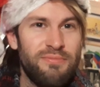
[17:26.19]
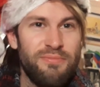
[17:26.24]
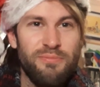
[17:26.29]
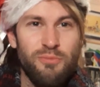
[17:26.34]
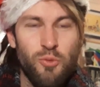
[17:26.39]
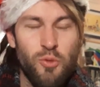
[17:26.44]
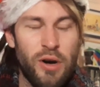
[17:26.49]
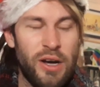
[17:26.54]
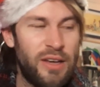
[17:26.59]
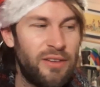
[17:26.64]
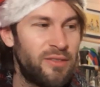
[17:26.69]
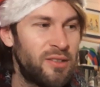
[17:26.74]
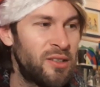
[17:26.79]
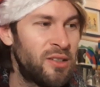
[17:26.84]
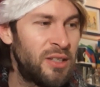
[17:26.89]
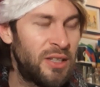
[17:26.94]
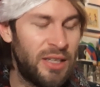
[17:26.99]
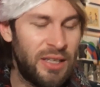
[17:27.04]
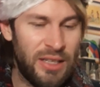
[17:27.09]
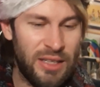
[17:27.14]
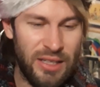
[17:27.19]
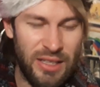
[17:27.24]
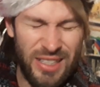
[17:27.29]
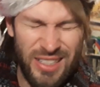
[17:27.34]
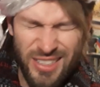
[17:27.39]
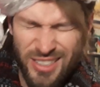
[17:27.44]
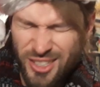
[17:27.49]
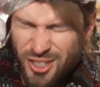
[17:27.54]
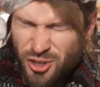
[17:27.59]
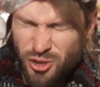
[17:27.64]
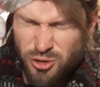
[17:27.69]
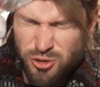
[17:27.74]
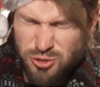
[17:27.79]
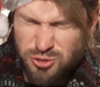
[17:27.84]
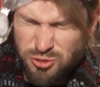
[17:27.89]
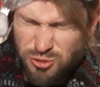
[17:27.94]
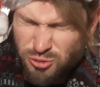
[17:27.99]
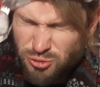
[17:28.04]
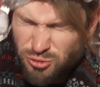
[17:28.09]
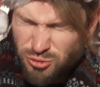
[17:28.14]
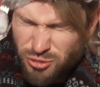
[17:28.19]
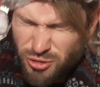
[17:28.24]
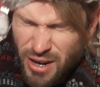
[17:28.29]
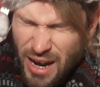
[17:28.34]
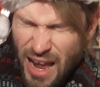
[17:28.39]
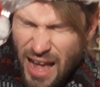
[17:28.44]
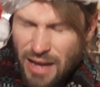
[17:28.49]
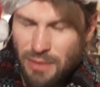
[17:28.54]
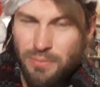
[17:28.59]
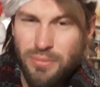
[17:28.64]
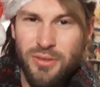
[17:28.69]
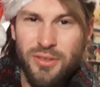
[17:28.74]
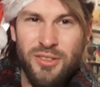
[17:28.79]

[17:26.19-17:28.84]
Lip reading: whatever, is crap.